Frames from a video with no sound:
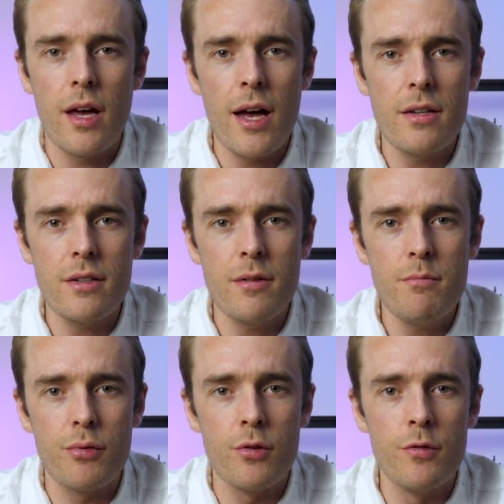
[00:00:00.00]
and
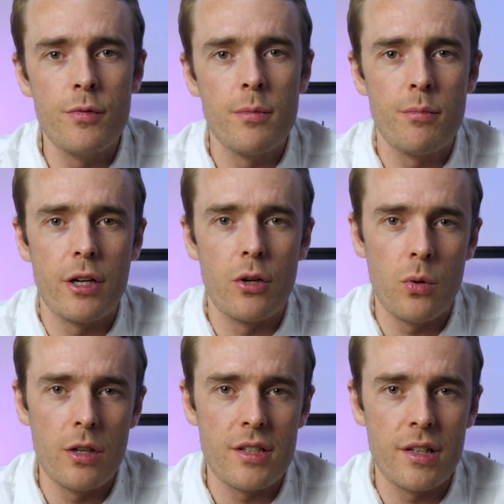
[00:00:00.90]
improve print
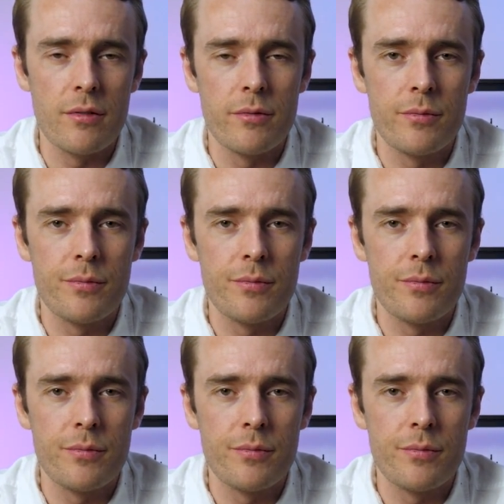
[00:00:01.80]
quality.